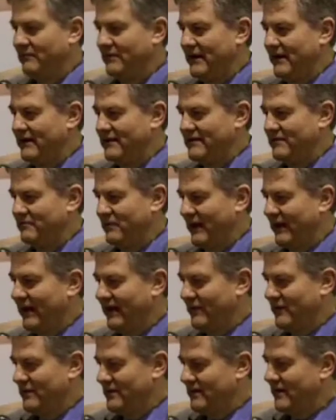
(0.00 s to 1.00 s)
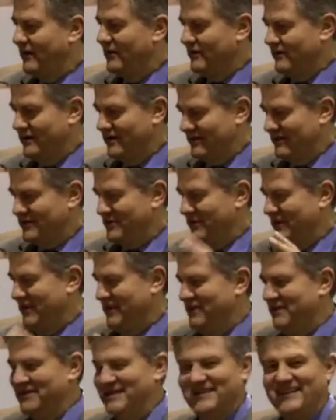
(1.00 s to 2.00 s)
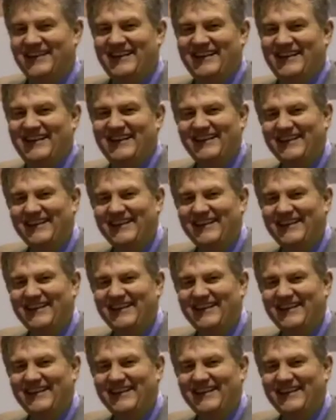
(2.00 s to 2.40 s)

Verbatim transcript: bears playing with our spheres,